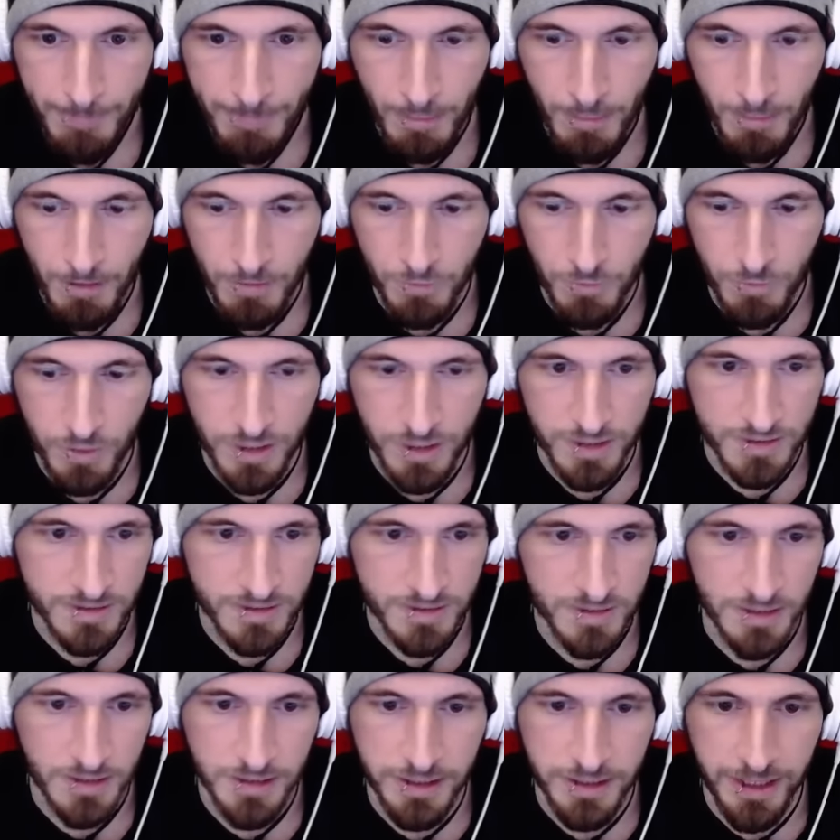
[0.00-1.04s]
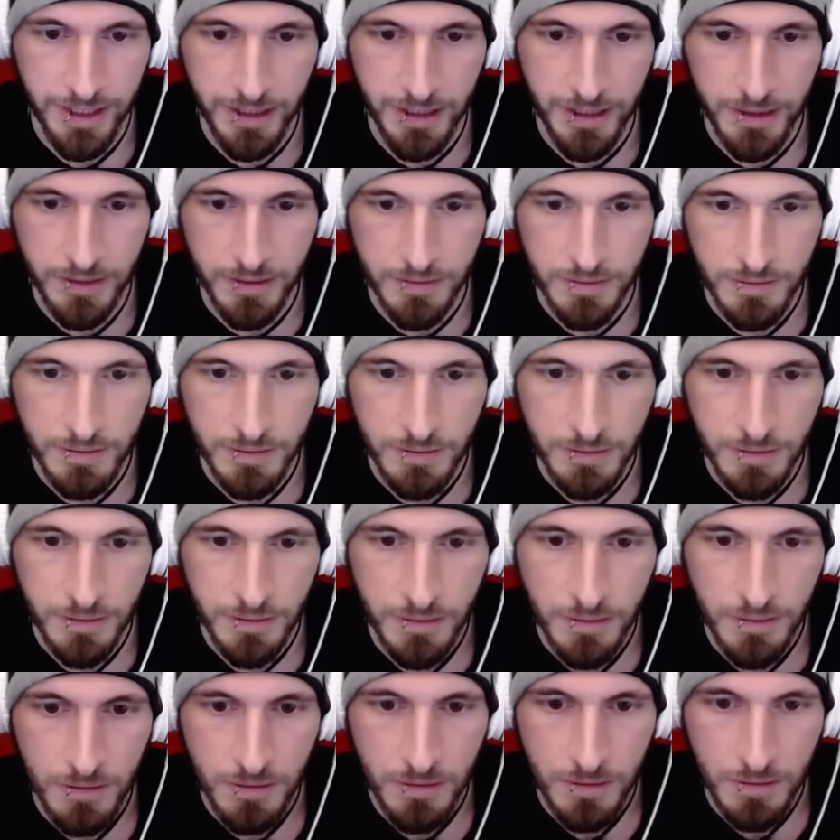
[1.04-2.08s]
Got a stun there.
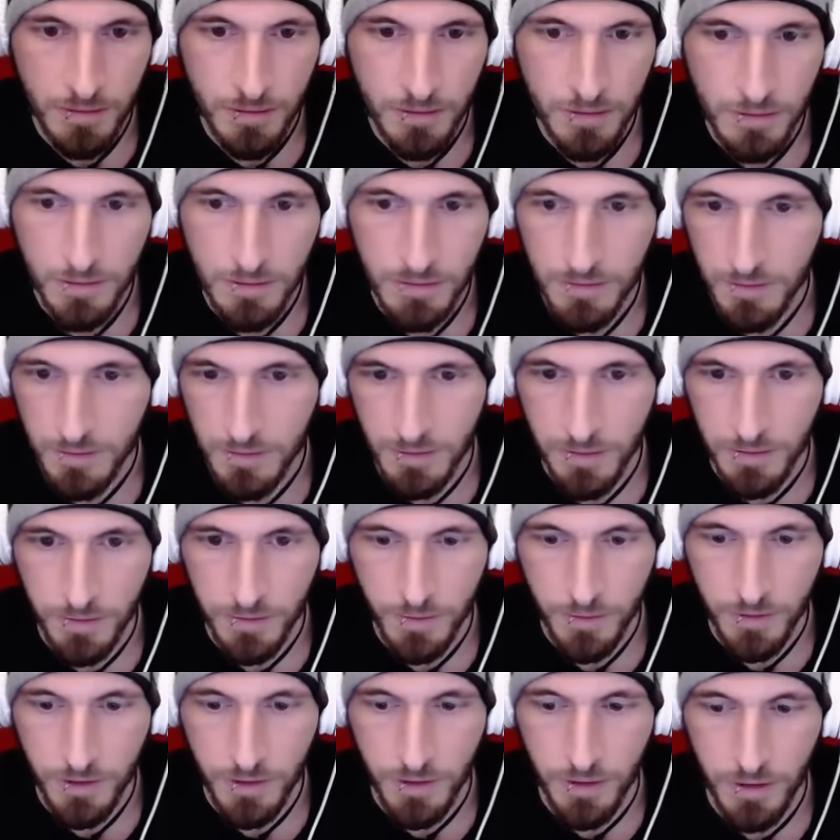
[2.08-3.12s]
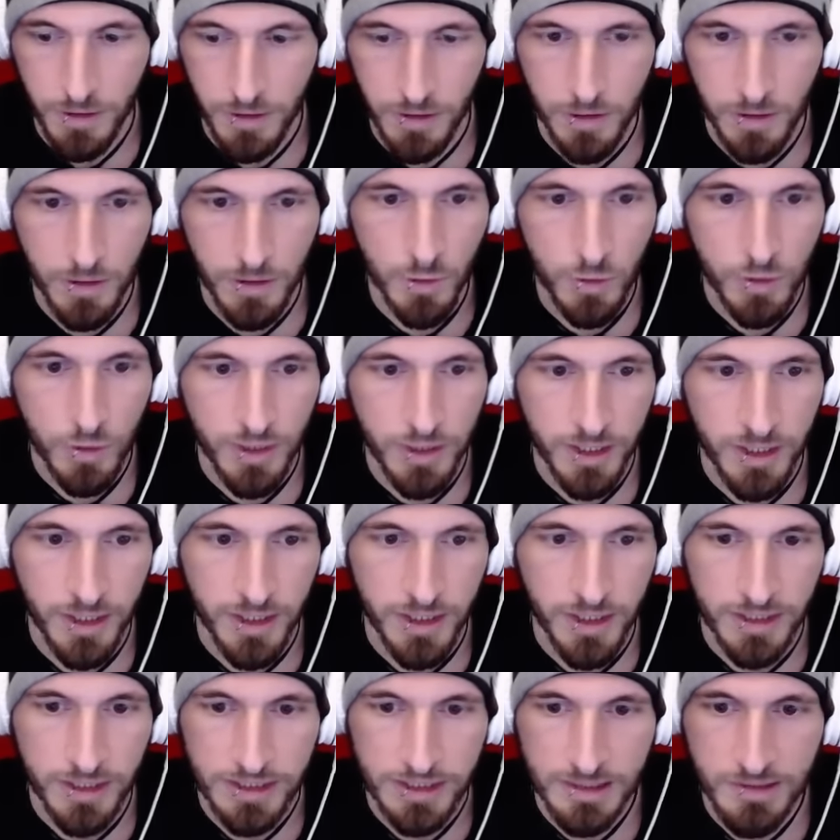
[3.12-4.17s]
Okay,
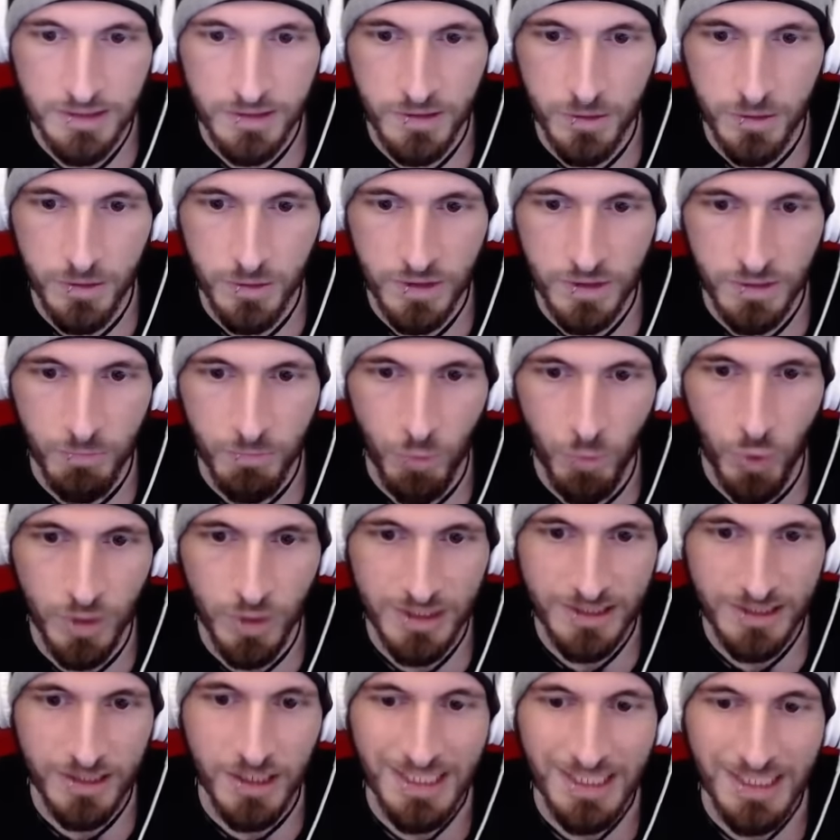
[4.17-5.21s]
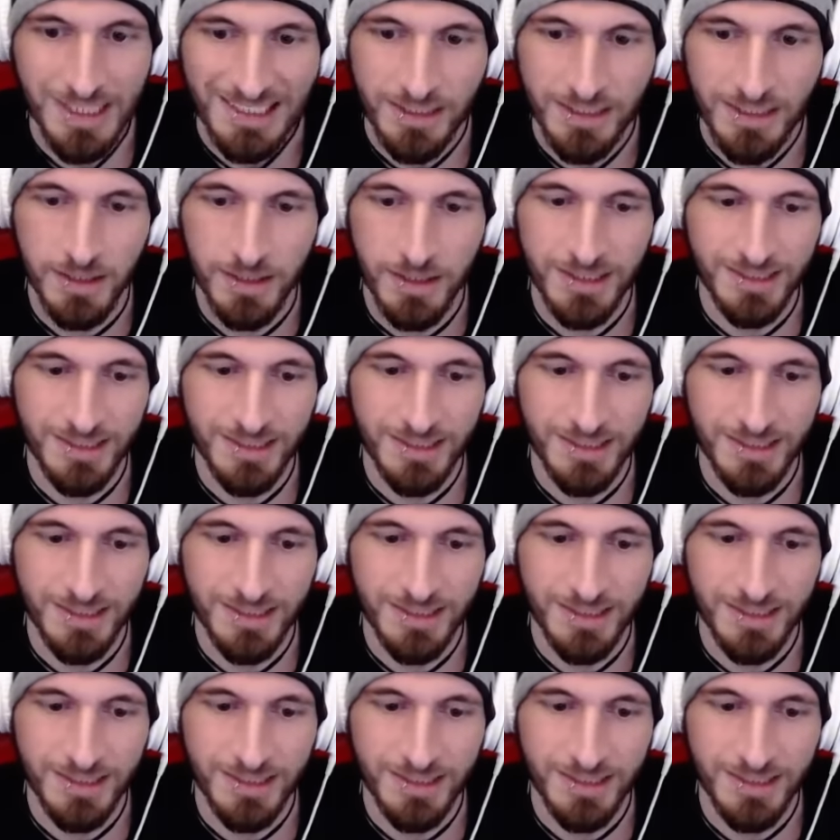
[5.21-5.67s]
okay. Let's do some more stun, stun, stun,